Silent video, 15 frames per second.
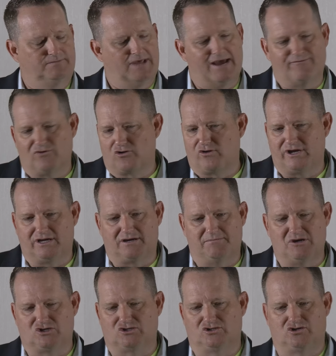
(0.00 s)
evergreen
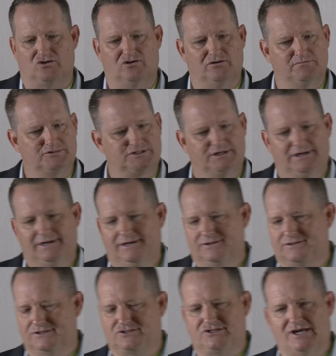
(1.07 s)
commission terms,
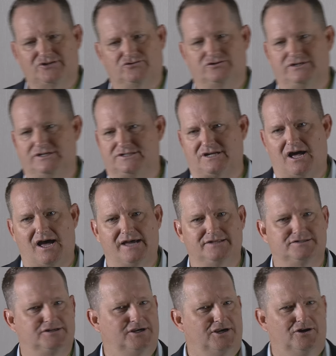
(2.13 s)
successors and
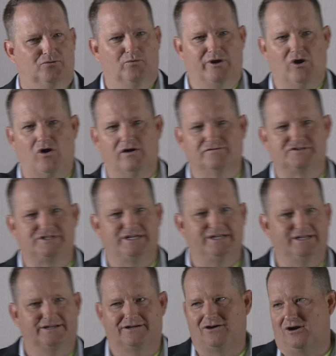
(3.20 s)
assigns. We all have seen
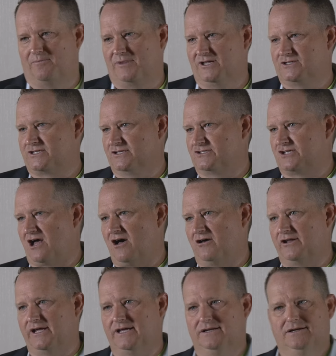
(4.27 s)
it. Companies
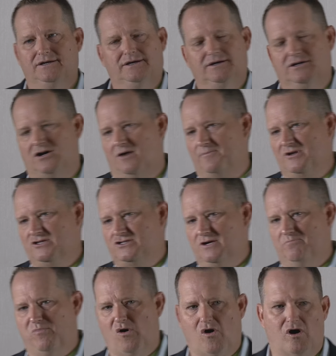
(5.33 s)
consolidate, companies
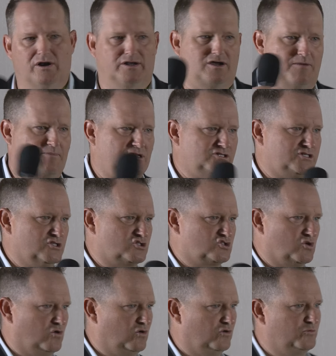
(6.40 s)
get bought, companies get
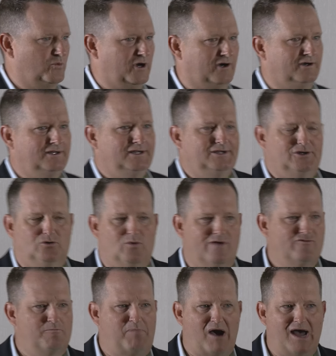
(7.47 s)
sold. Well,
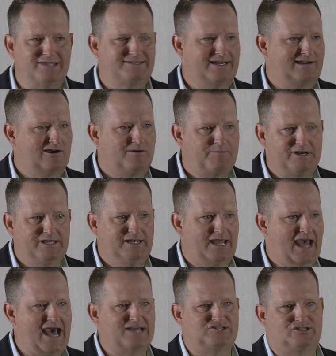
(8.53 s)
whoever buys that company
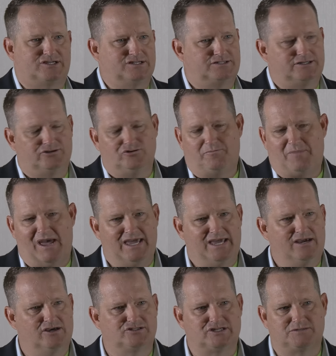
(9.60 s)
has to continue
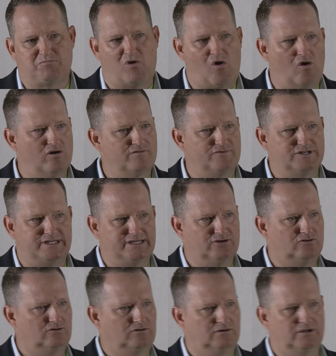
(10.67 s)
paying us as part of the
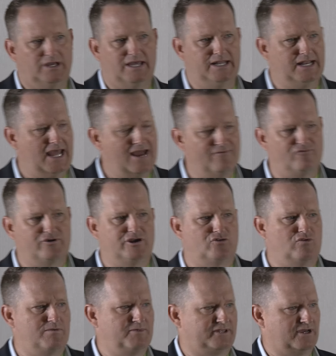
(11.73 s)
deal in every
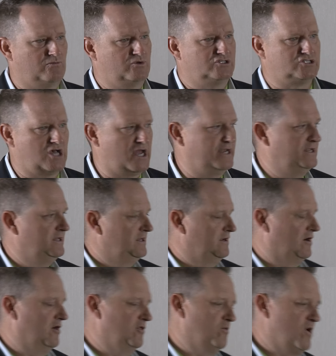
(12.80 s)
agreement that we sign.
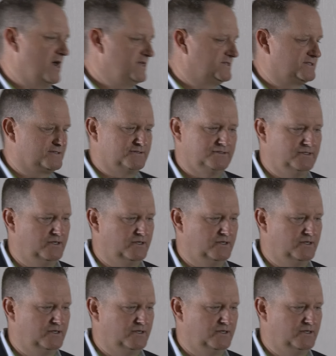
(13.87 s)
Otherwise,